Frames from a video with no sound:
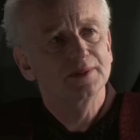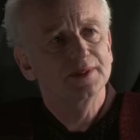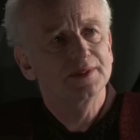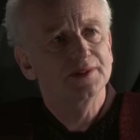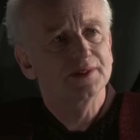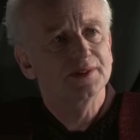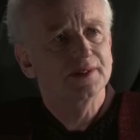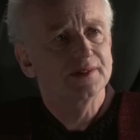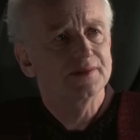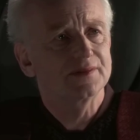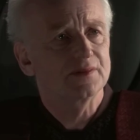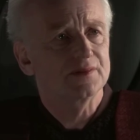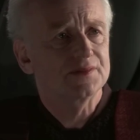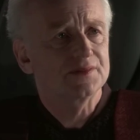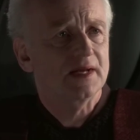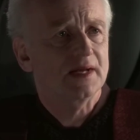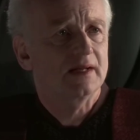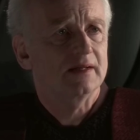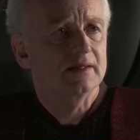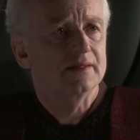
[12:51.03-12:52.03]
3 are
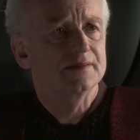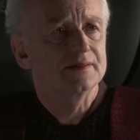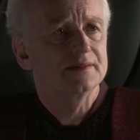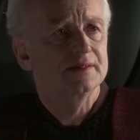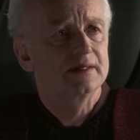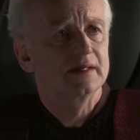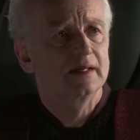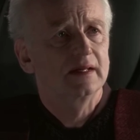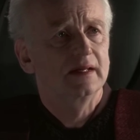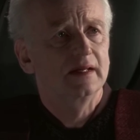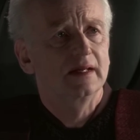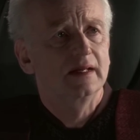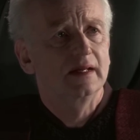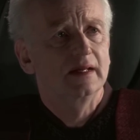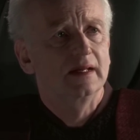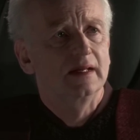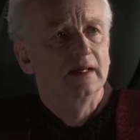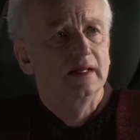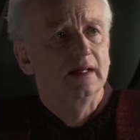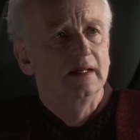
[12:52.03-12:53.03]
meant as
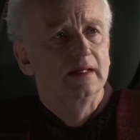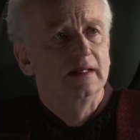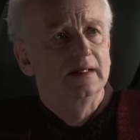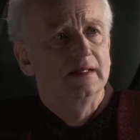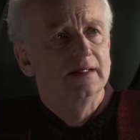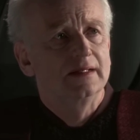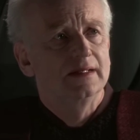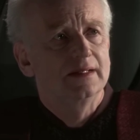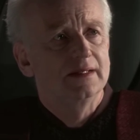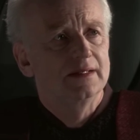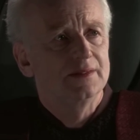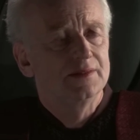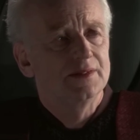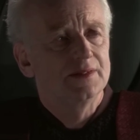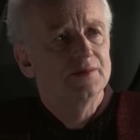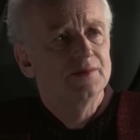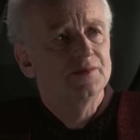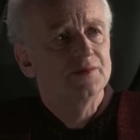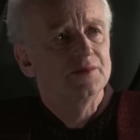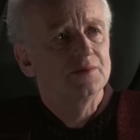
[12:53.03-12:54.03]
backstory and
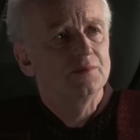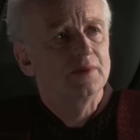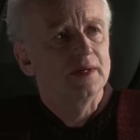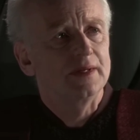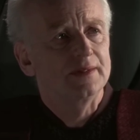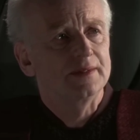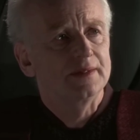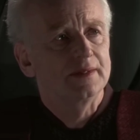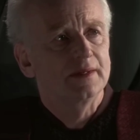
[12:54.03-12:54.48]
actually are more